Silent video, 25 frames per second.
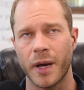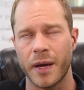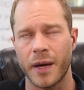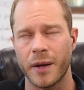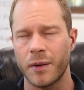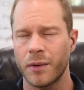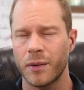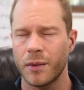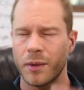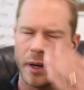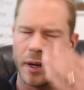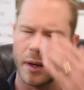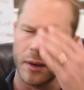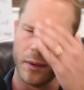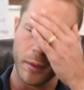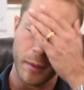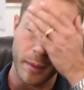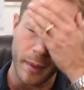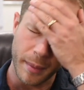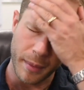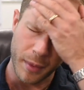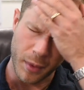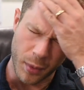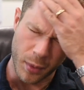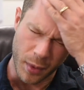I don't, I don't
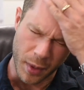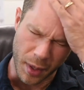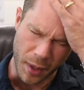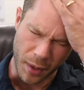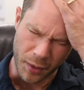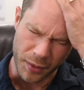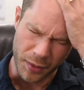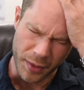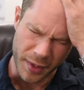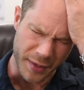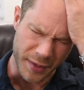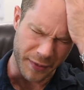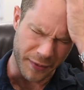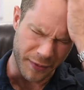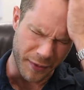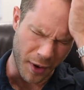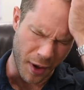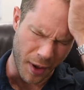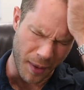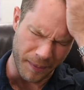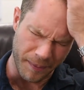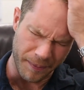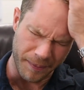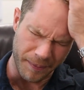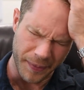remember where I learned this
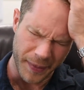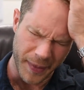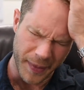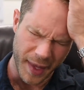from,